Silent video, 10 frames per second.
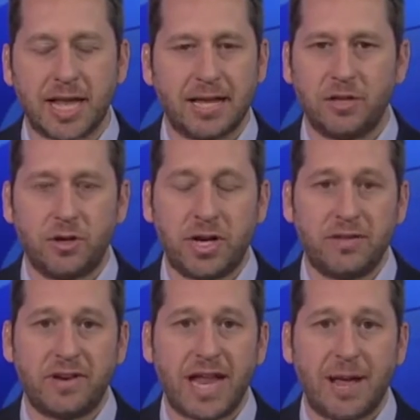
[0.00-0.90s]
And you didn't
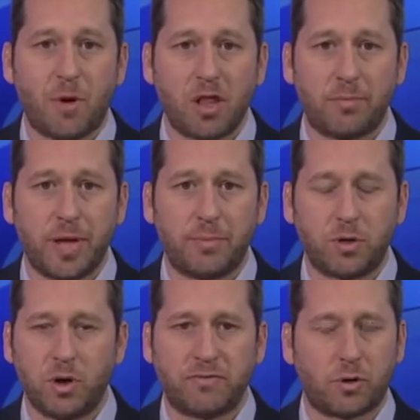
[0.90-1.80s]
even name all the people
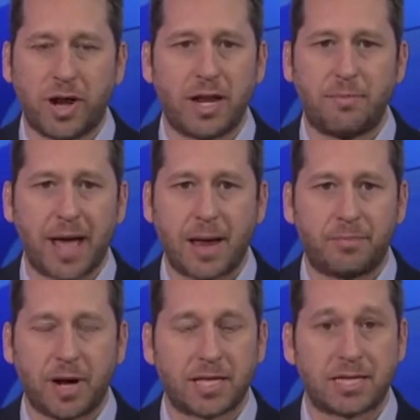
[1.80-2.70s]
who have created bad press.